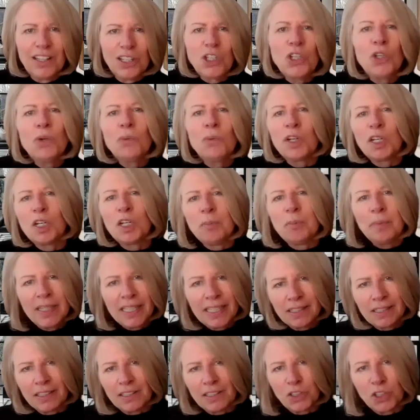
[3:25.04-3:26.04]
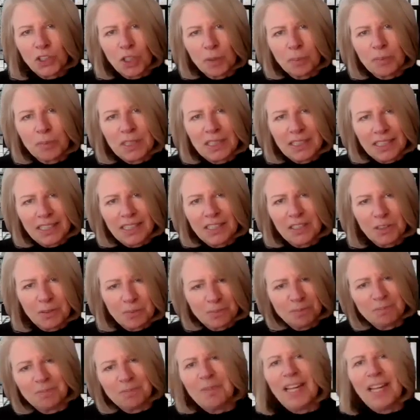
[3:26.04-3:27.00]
you want to be in the top tier.